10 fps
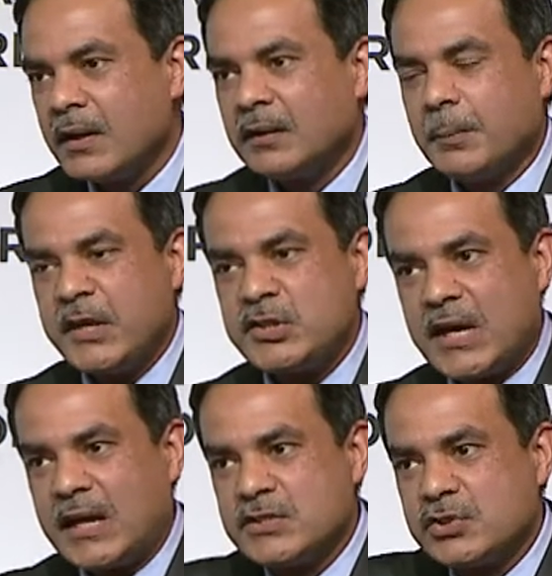Now, the big
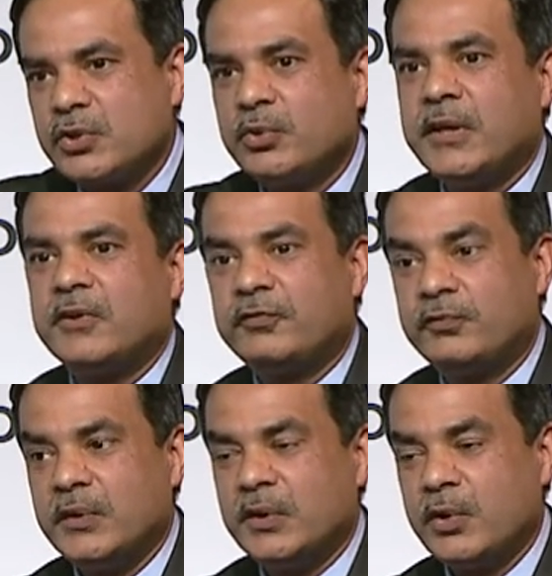challenge going
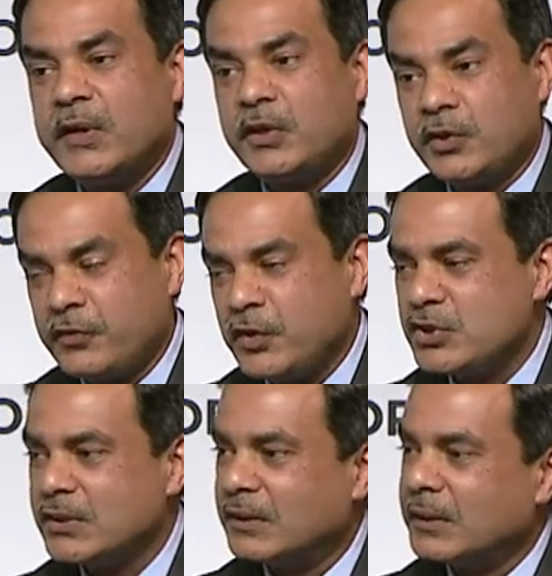into the
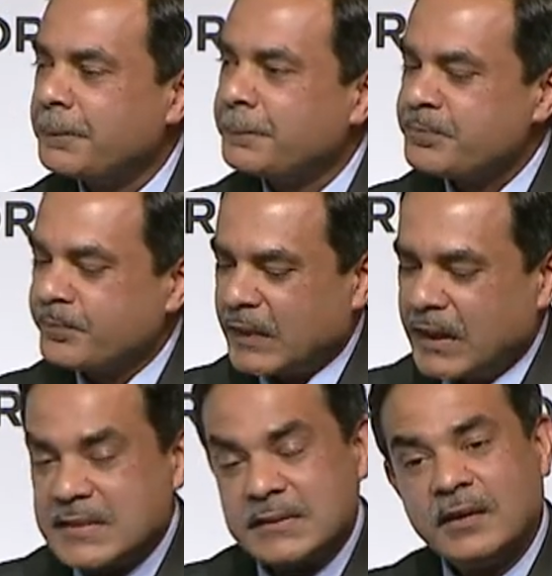future
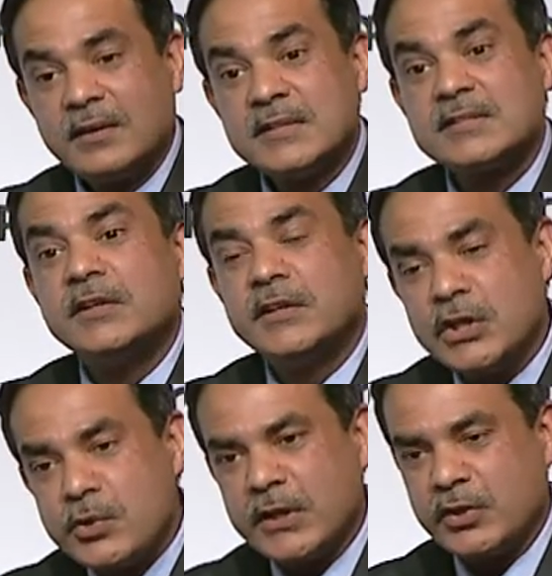is London is
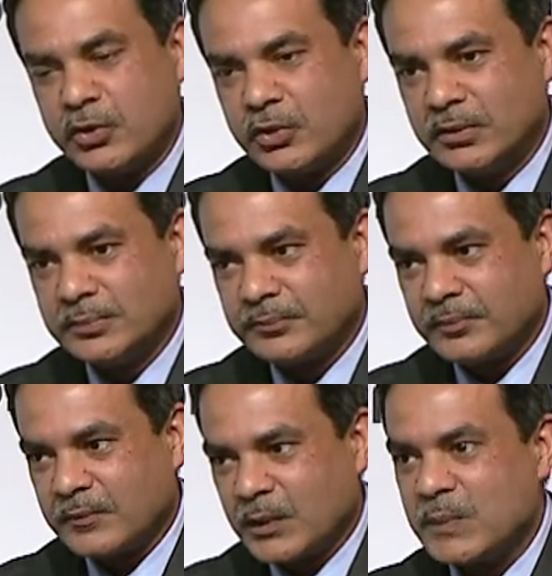continuing to grow.
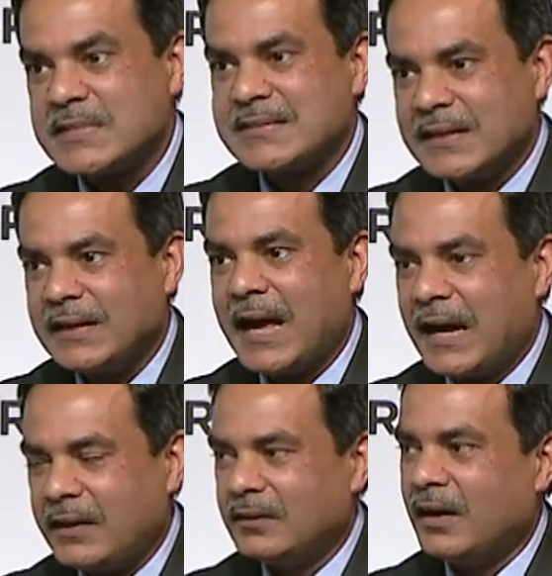We're still
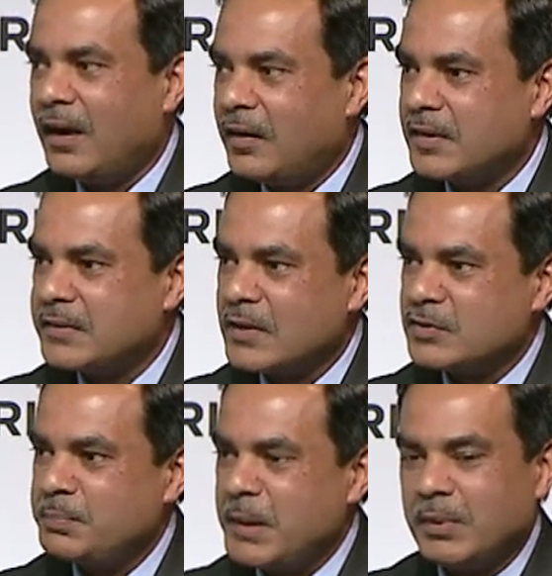adding
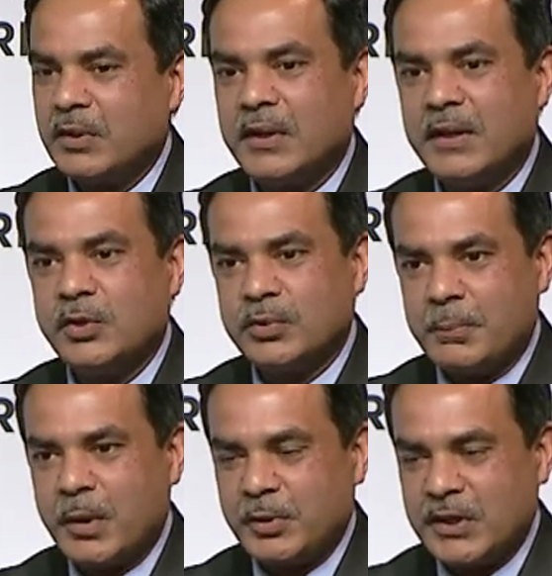100,000 people to our
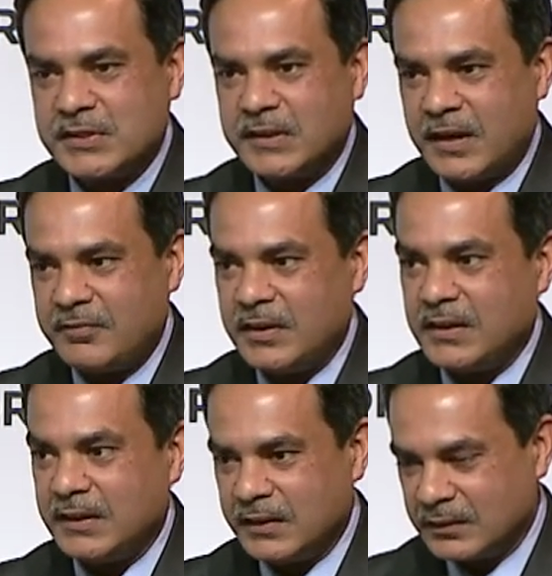population every
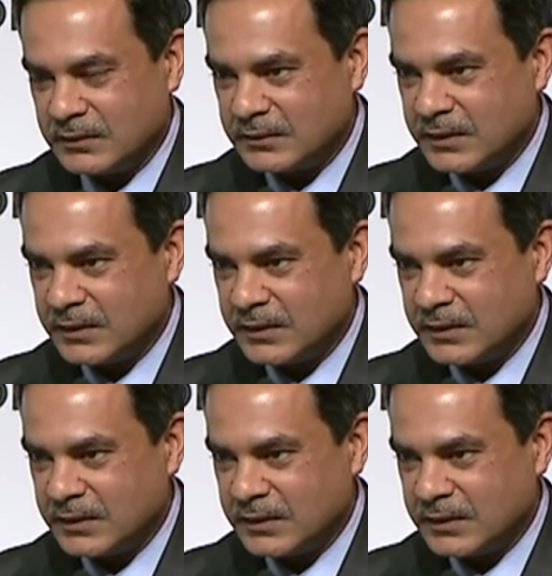year.